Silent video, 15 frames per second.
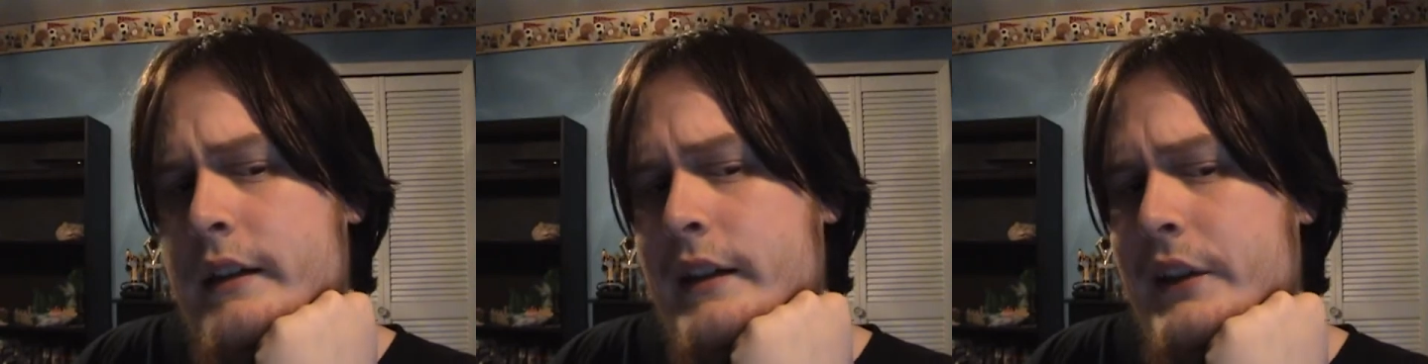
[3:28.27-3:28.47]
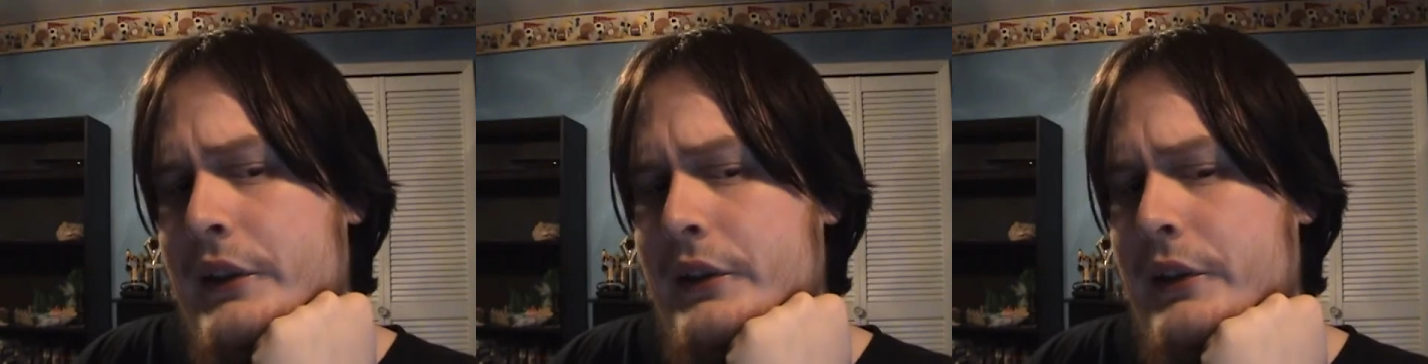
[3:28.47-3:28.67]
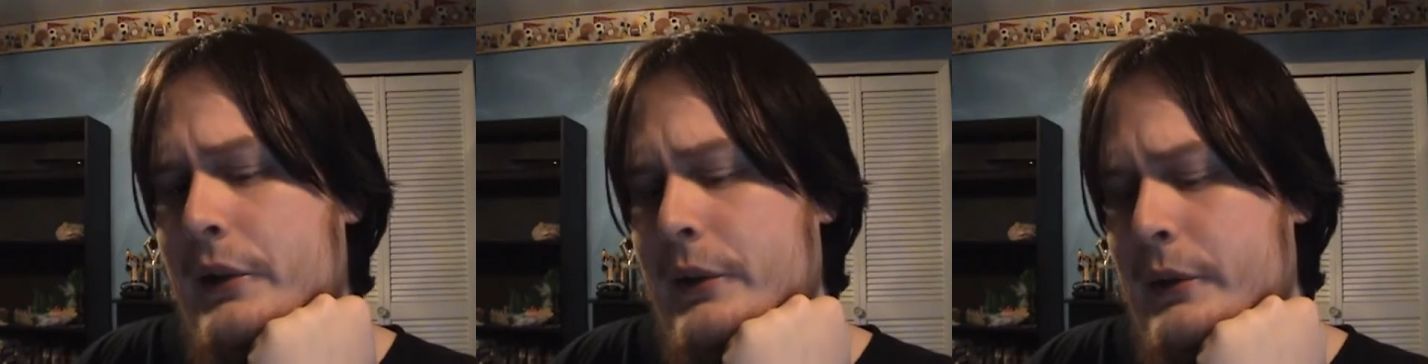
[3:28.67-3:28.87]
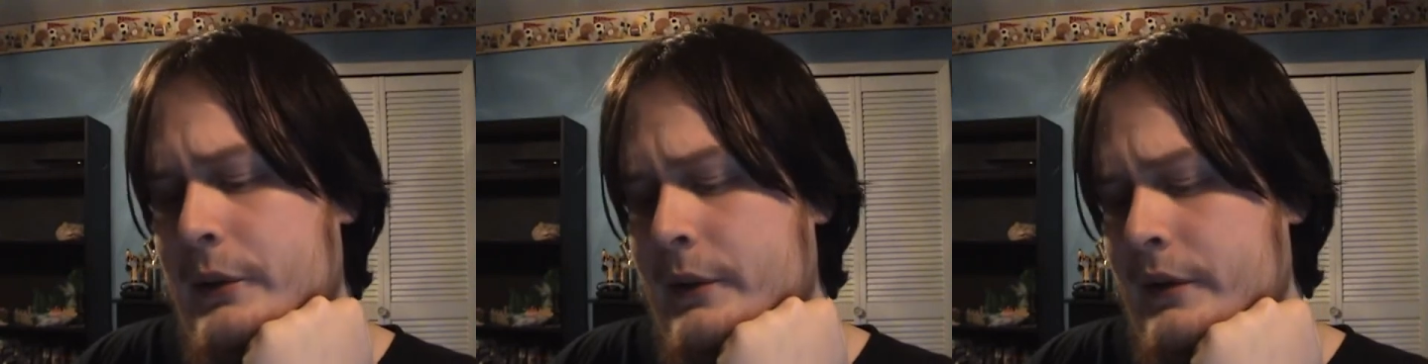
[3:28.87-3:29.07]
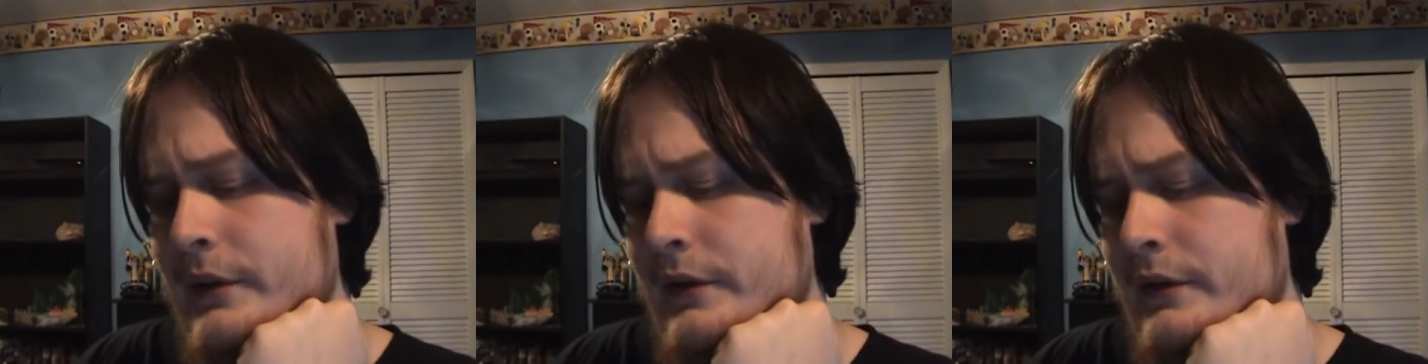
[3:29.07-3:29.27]
So,
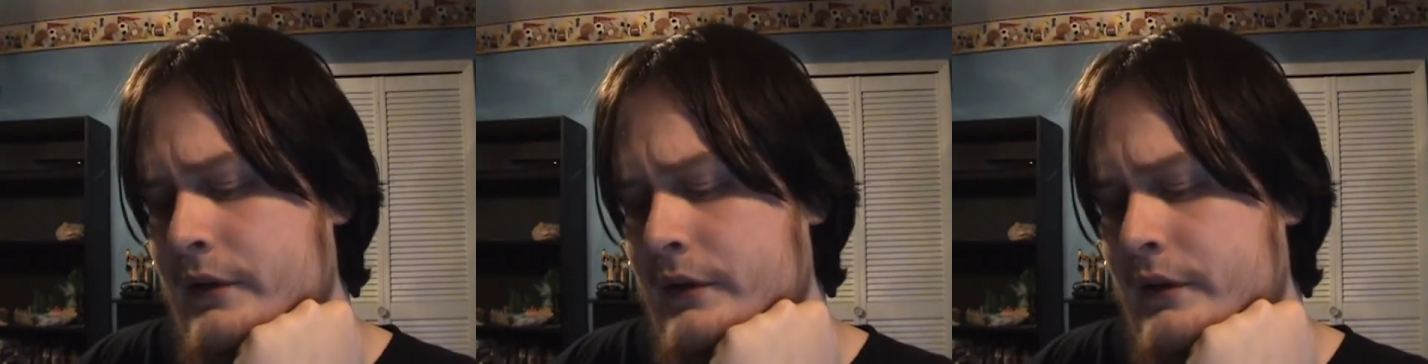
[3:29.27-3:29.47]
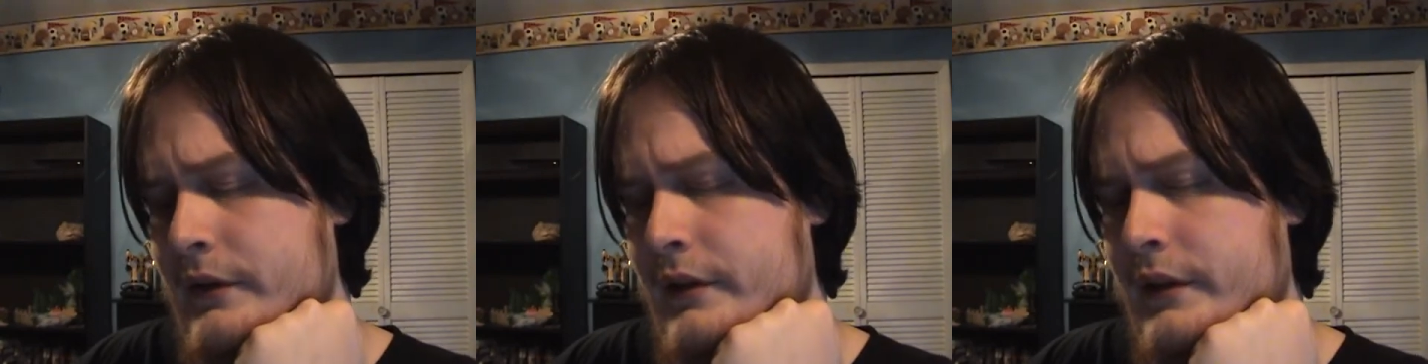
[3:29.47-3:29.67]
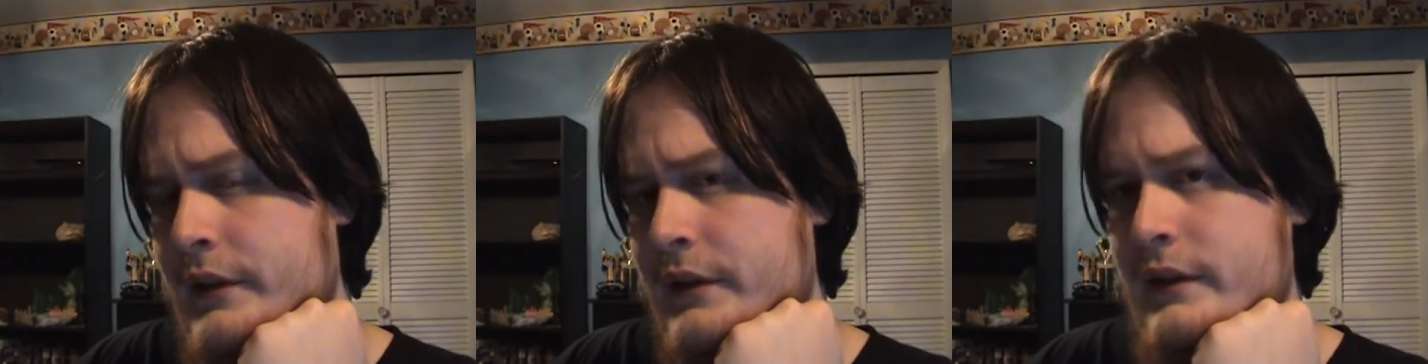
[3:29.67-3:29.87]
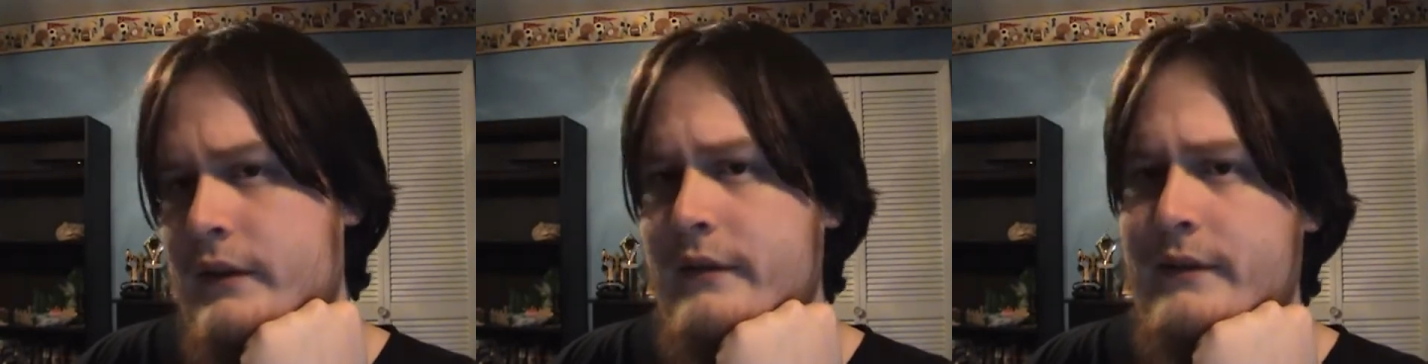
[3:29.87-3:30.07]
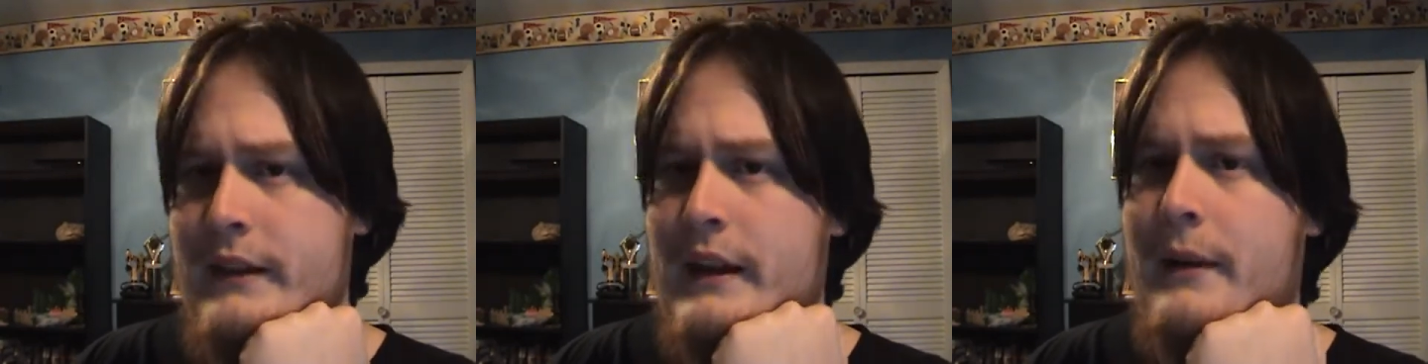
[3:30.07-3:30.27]

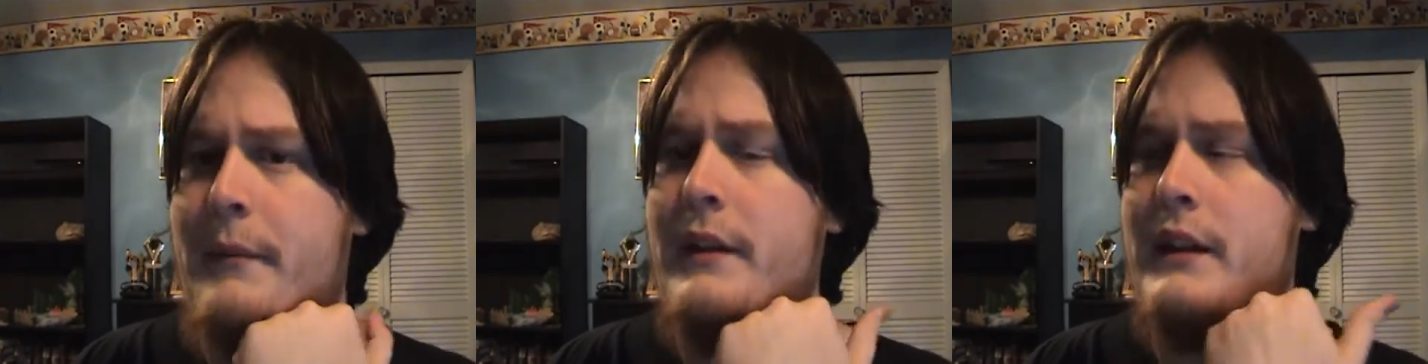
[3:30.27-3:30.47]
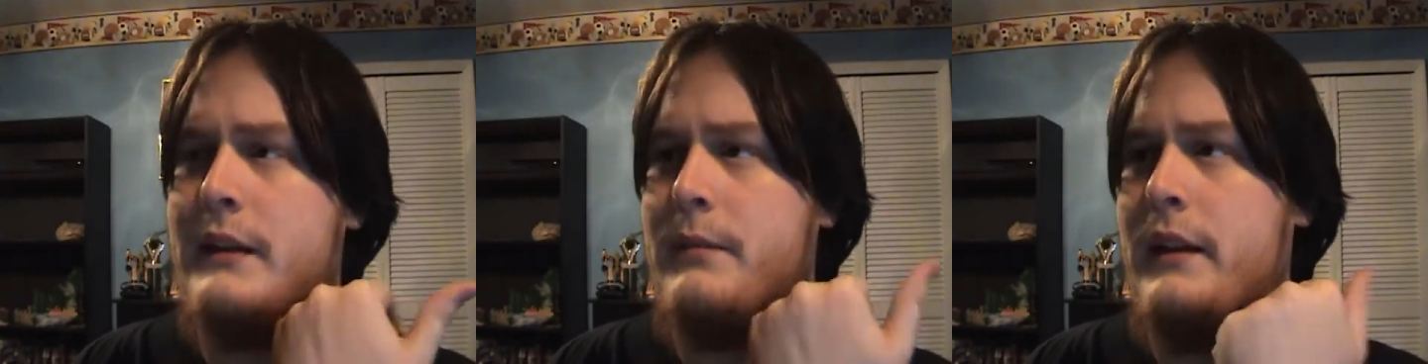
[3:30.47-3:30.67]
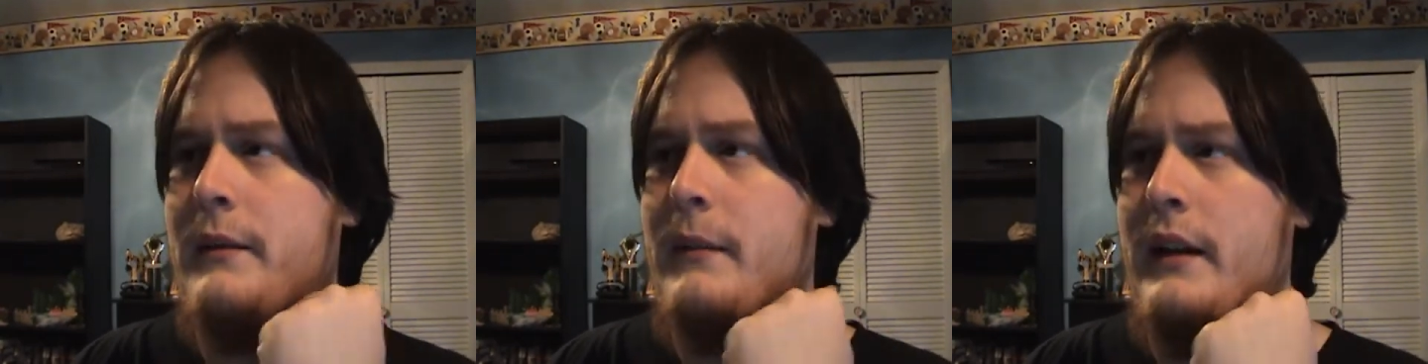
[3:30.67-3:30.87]
I'm gonna explain